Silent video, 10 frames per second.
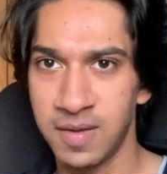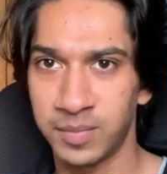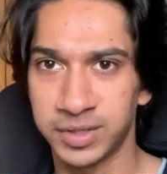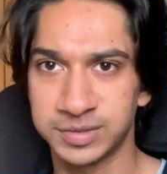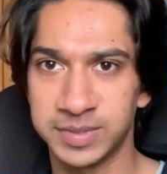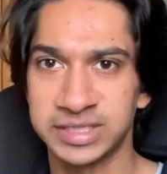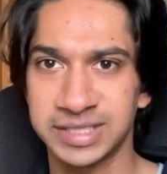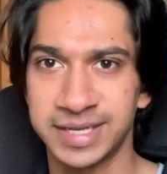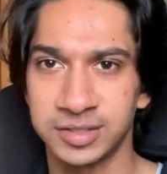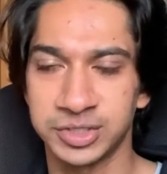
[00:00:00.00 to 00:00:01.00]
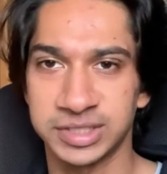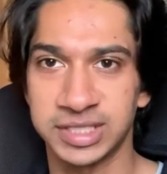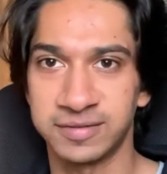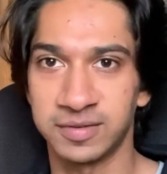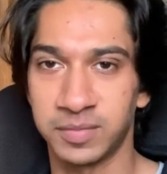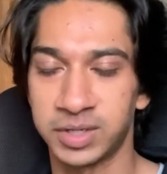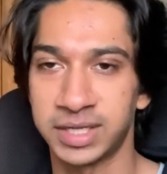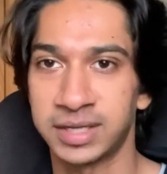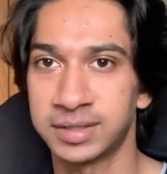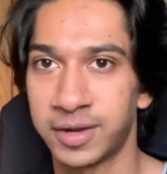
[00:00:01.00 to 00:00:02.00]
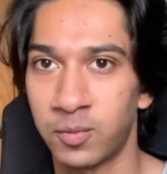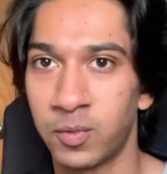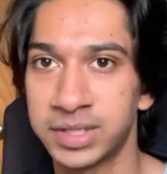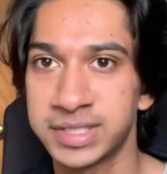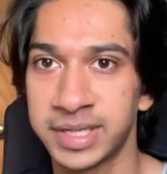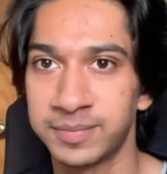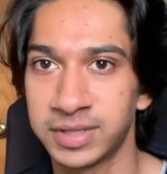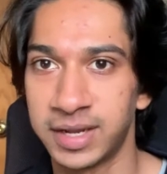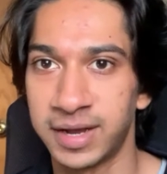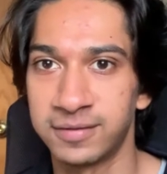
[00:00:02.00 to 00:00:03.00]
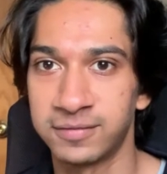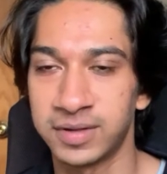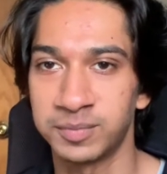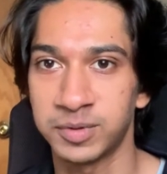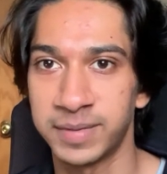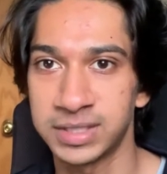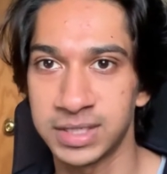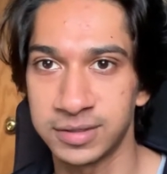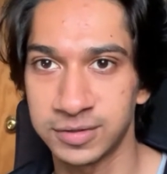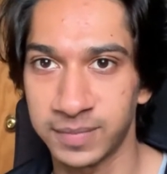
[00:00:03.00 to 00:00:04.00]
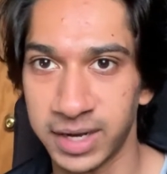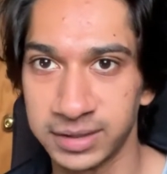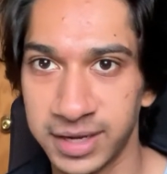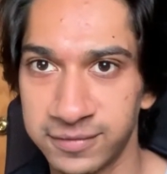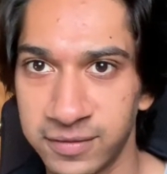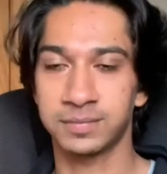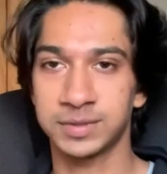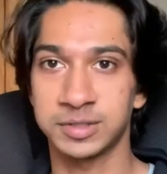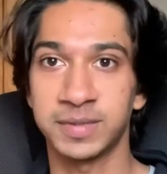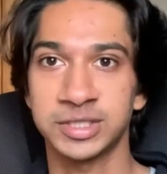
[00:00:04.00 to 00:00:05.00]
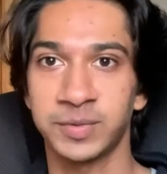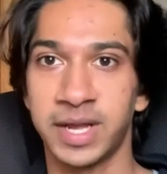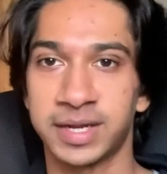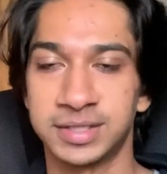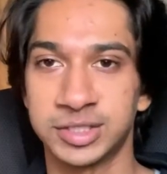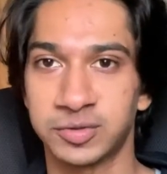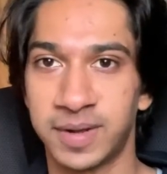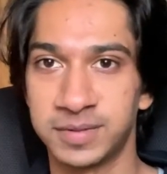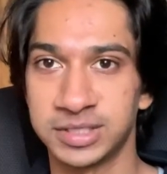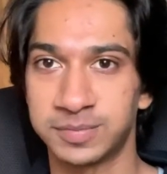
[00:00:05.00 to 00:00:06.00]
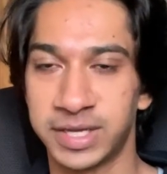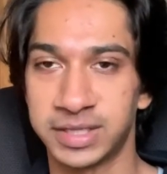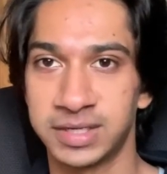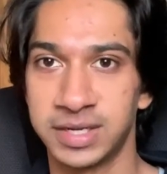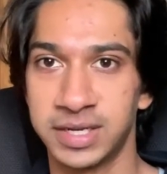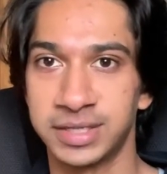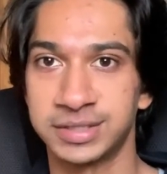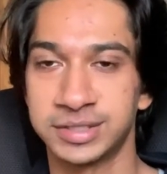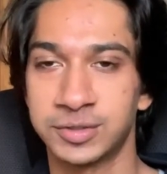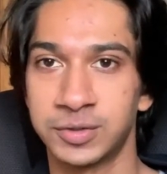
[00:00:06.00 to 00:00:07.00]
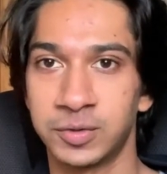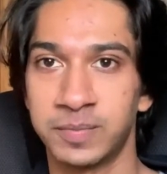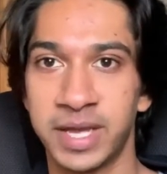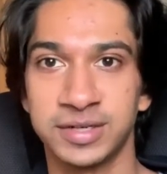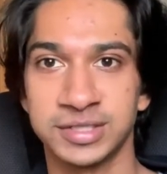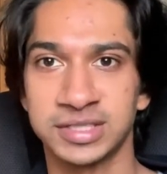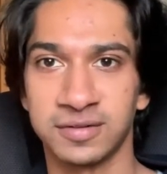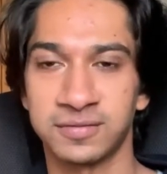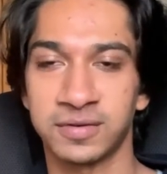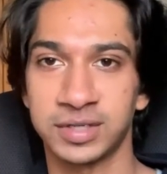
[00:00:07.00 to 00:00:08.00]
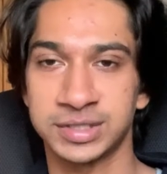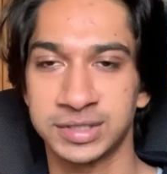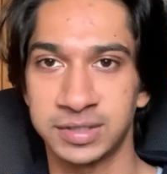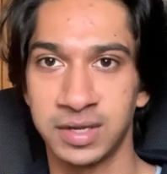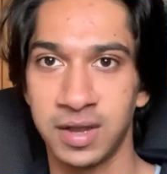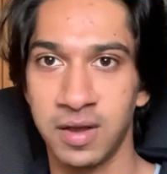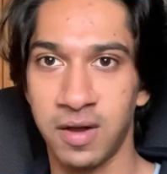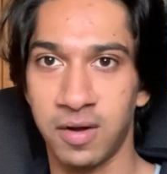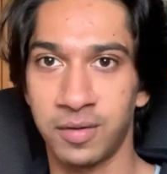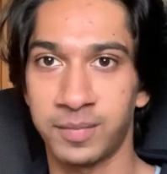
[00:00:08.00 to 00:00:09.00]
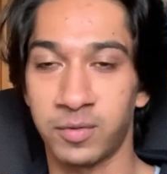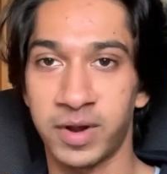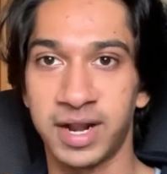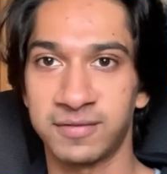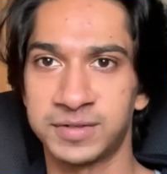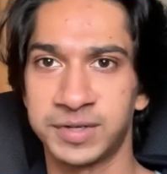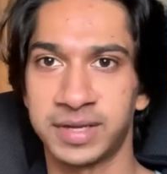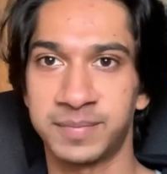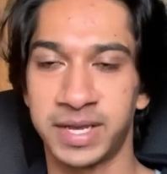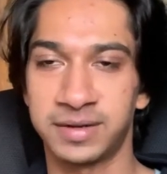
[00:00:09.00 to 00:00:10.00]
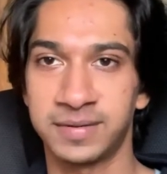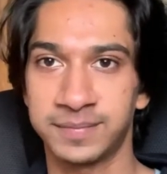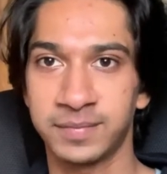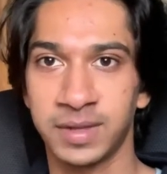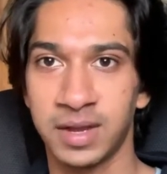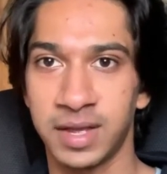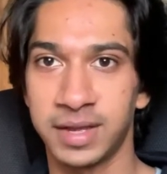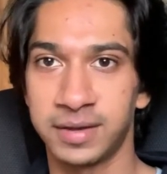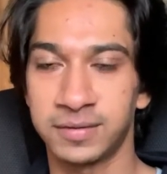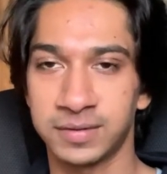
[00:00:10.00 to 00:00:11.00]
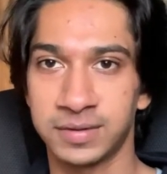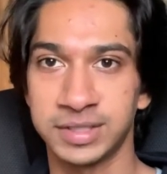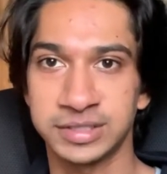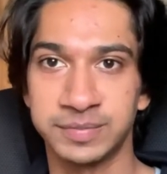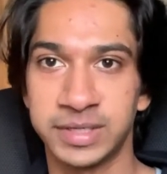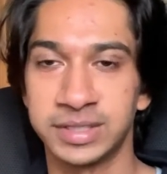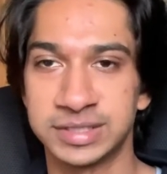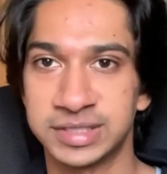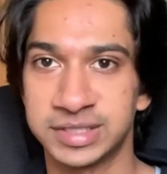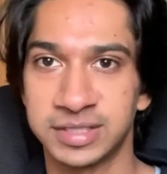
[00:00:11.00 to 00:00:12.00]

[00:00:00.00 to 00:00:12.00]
but it's basically on just saving money, like one tip that I've implemented into my life. So the best way I can describe this method is to pay yourself first, right after you get paid. And this means